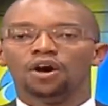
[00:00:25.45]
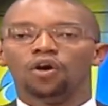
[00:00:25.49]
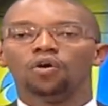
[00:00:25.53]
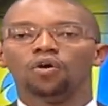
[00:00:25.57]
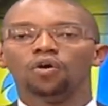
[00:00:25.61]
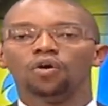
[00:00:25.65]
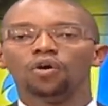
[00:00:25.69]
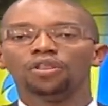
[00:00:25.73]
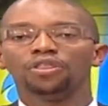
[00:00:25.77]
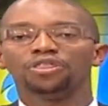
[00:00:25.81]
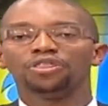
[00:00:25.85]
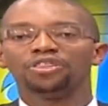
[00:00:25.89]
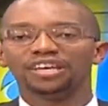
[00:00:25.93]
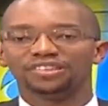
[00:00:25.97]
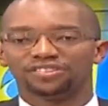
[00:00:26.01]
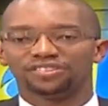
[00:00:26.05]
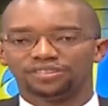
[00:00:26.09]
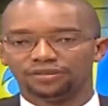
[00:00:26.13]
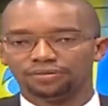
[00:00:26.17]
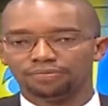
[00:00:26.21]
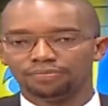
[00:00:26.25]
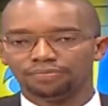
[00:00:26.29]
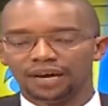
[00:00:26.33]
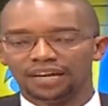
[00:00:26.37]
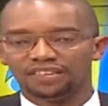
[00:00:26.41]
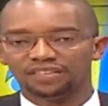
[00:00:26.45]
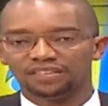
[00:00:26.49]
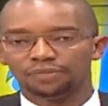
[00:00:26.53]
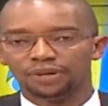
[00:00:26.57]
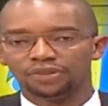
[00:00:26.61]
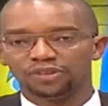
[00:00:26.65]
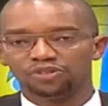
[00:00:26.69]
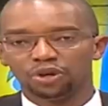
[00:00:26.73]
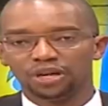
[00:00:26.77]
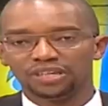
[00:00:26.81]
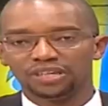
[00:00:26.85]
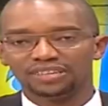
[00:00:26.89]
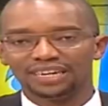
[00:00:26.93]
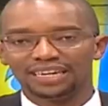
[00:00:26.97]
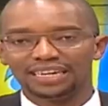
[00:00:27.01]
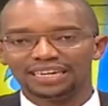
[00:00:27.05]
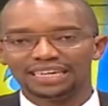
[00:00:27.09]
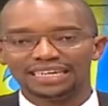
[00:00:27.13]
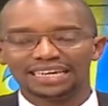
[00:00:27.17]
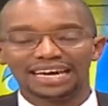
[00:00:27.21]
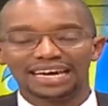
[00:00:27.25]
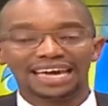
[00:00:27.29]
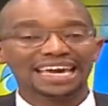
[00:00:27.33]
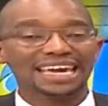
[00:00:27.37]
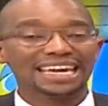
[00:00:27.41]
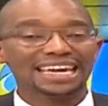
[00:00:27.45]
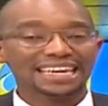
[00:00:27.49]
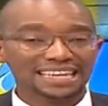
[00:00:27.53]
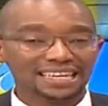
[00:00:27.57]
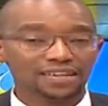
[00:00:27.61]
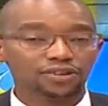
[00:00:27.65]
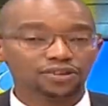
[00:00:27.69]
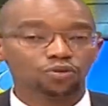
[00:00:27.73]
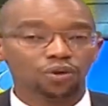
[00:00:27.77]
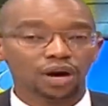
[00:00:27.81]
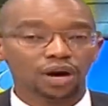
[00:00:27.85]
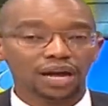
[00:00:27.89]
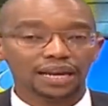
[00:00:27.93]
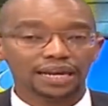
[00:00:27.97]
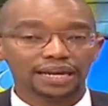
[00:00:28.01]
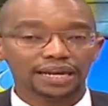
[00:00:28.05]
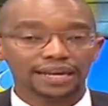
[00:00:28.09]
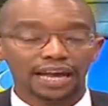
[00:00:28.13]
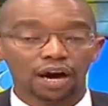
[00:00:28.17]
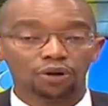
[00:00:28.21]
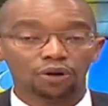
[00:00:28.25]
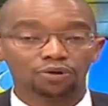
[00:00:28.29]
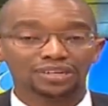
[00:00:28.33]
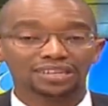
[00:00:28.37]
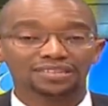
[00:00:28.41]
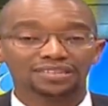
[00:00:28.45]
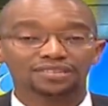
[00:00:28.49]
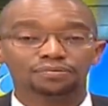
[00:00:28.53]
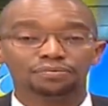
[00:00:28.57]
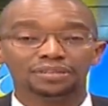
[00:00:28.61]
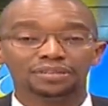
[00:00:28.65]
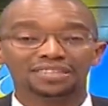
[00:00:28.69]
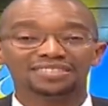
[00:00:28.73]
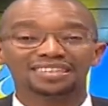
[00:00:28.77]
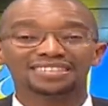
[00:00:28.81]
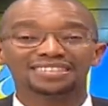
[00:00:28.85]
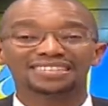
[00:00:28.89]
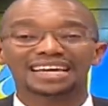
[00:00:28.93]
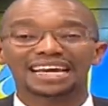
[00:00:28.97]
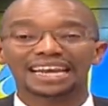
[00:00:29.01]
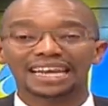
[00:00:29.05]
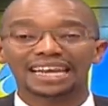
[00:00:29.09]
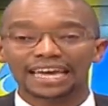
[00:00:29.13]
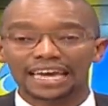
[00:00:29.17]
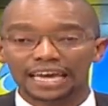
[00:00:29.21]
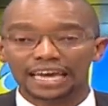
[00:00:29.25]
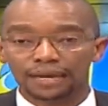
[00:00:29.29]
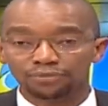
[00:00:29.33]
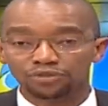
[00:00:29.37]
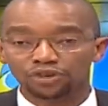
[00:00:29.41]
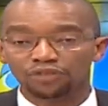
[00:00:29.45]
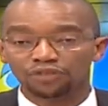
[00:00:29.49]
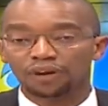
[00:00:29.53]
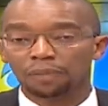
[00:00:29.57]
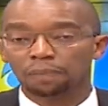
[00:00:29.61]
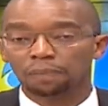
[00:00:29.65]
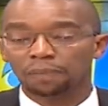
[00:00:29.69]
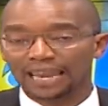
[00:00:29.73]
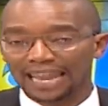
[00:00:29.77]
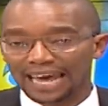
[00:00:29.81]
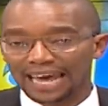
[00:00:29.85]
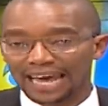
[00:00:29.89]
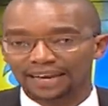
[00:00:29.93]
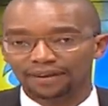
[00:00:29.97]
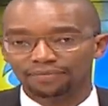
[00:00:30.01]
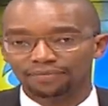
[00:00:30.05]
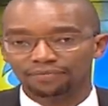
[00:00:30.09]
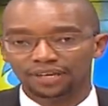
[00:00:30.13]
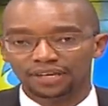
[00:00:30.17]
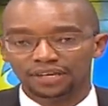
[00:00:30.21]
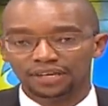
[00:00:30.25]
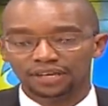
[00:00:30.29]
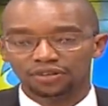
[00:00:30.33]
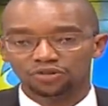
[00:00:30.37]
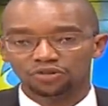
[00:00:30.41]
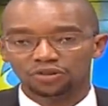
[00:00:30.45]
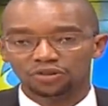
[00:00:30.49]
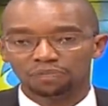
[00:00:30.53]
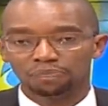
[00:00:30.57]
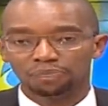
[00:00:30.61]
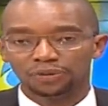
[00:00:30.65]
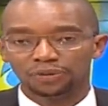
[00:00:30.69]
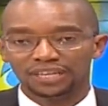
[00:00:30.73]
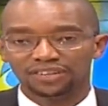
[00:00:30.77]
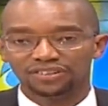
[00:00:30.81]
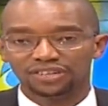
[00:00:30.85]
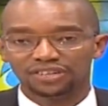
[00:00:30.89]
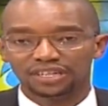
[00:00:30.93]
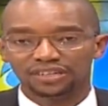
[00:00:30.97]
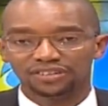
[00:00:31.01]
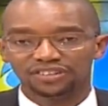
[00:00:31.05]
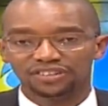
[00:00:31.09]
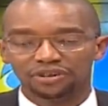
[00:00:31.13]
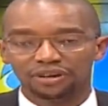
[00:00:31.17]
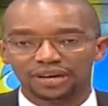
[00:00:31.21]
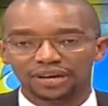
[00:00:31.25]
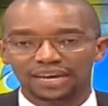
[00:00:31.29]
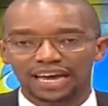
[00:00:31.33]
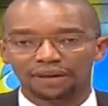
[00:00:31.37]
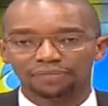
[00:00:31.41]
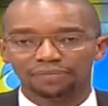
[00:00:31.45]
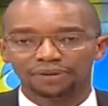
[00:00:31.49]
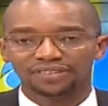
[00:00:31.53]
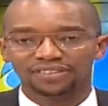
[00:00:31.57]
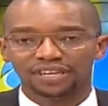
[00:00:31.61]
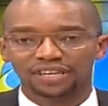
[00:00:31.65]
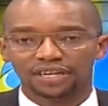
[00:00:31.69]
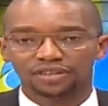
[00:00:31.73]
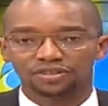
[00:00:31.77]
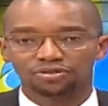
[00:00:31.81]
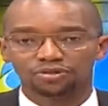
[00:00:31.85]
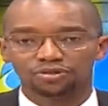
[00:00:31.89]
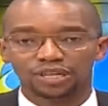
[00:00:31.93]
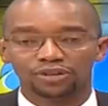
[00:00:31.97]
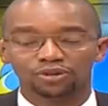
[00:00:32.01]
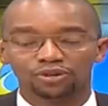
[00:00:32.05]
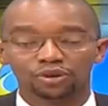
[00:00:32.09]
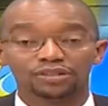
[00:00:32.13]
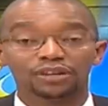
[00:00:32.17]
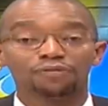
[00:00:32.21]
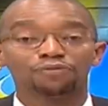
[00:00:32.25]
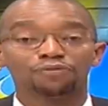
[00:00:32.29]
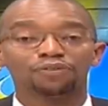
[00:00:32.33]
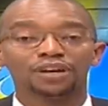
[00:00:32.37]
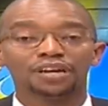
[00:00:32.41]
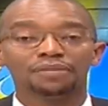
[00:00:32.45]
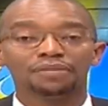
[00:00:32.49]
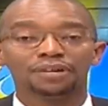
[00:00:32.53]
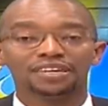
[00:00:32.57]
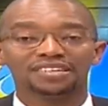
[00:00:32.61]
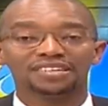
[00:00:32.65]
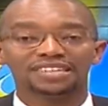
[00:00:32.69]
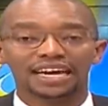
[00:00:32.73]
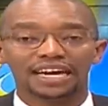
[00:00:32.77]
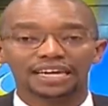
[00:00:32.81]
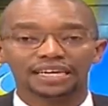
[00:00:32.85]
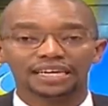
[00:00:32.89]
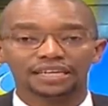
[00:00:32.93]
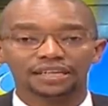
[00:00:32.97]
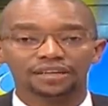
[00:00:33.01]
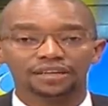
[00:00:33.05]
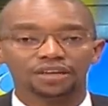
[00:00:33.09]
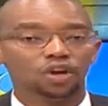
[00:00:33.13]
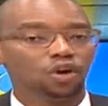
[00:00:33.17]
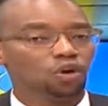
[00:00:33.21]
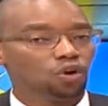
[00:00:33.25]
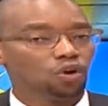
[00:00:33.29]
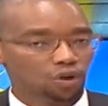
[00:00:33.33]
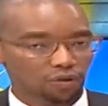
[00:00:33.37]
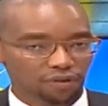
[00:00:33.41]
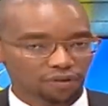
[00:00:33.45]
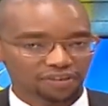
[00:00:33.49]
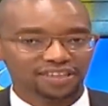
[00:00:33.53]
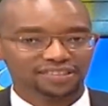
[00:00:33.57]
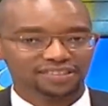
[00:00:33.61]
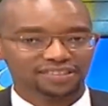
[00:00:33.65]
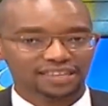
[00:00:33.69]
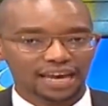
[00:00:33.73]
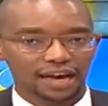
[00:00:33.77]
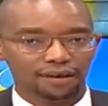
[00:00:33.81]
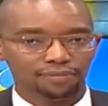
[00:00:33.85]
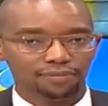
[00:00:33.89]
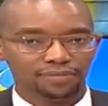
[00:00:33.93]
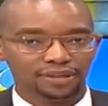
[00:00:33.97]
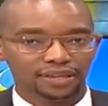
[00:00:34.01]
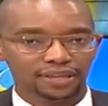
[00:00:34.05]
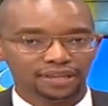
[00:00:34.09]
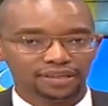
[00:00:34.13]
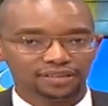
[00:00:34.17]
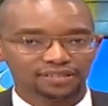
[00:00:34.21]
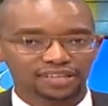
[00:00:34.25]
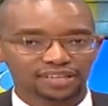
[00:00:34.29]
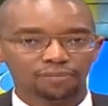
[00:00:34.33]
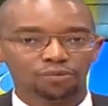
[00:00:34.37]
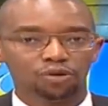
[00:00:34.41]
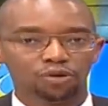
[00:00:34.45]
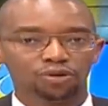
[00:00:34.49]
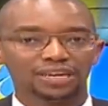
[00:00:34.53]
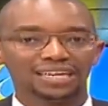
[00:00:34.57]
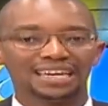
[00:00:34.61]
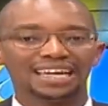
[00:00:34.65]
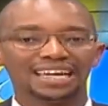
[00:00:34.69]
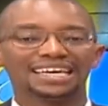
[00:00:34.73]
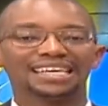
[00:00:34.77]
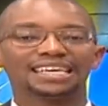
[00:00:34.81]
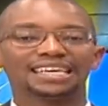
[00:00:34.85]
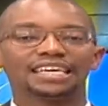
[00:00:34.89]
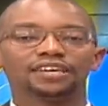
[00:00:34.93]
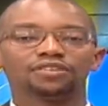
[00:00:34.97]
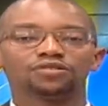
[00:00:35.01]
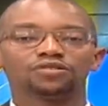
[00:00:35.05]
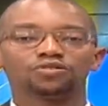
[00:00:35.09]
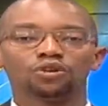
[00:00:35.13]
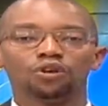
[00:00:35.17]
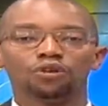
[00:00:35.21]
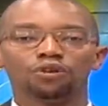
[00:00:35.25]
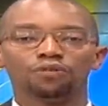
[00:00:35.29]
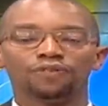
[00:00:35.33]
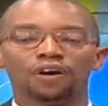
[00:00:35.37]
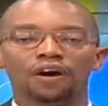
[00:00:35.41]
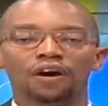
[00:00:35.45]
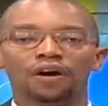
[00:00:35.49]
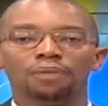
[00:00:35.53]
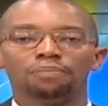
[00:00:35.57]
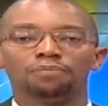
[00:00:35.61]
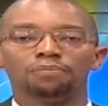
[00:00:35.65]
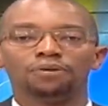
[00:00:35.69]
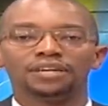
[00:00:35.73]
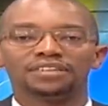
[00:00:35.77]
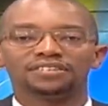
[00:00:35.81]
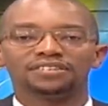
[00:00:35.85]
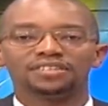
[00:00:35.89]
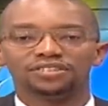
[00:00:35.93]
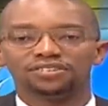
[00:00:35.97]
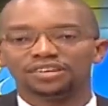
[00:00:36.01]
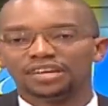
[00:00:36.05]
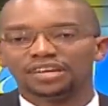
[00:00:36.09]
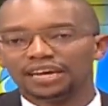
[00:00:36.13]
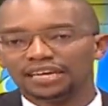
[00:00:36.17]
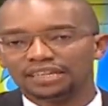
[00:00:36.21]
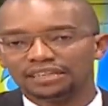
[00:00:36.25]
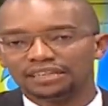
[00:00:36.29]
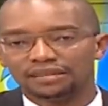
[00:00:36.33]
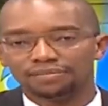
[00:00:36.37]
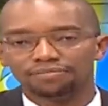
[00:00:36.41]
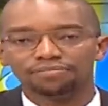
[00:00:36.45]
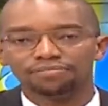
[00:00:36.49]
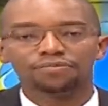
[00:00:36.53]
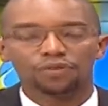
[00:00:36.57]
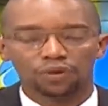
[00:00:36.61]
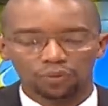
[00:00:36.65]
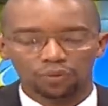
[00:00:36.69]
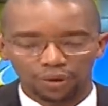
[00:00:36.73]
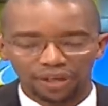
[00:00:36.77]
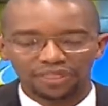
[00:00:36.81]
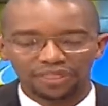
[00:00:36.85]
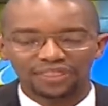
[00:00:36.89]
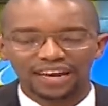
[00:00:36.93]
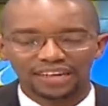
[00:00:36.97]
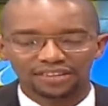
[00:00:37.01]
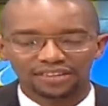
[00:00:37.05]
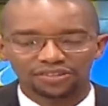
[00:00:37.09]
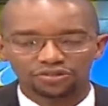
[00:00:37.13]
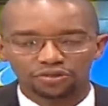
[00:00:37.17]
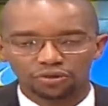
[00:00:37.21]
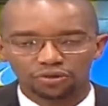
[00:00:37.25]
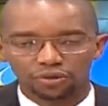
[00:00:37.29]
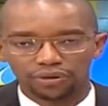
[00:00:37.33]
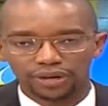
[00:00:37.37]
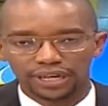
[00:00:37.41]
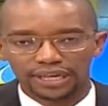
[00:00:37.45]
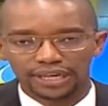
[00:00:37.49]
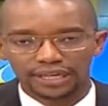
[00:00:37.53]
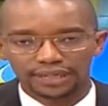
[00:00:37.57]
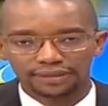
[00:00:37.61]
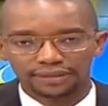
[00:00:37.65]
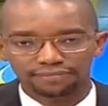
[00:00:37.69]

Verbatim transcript: All this as Majority Leader Aden Duale now dismisses claims of a plan to impeach Interior Cabinet Secretary Dr. Fred Matiangi over the scam. Sam Ogina kicks off our bulletin tonight with that story.